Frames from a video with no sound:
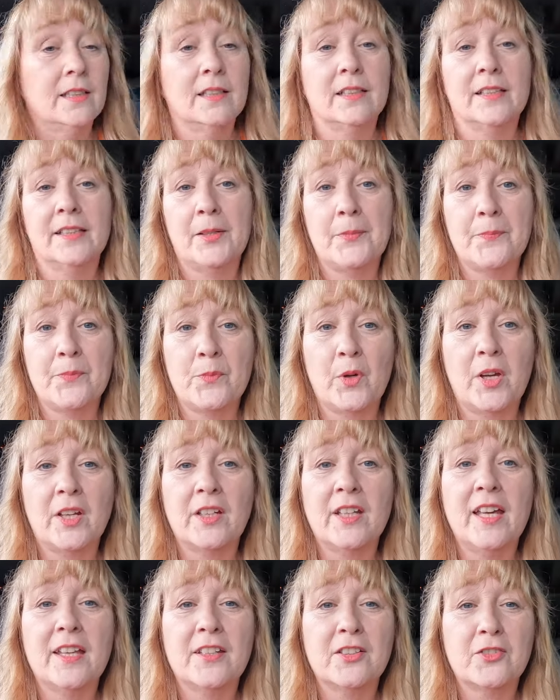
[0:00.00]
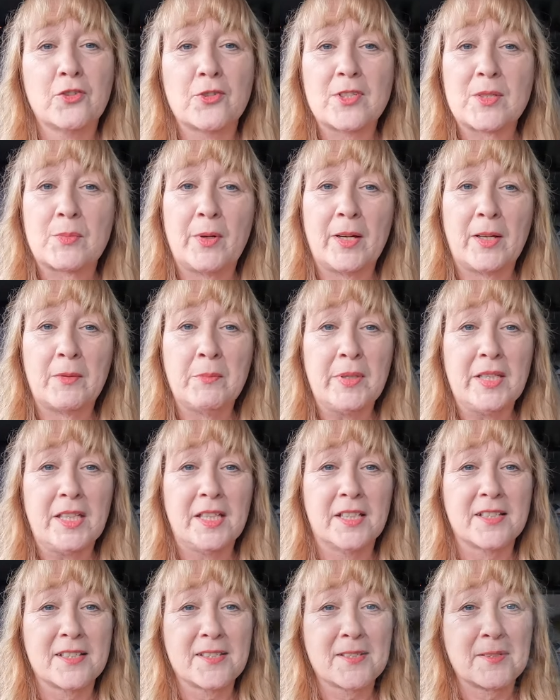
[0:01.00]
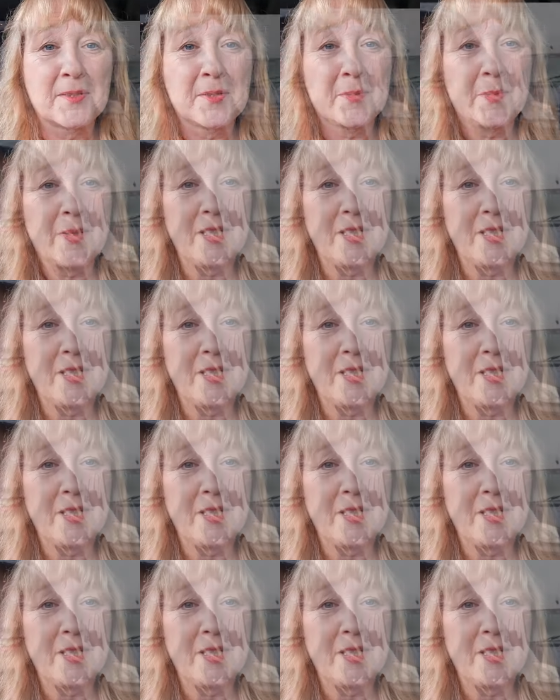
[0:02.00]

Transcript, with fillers: And yeah, we're going to head across the Brecon Beacons.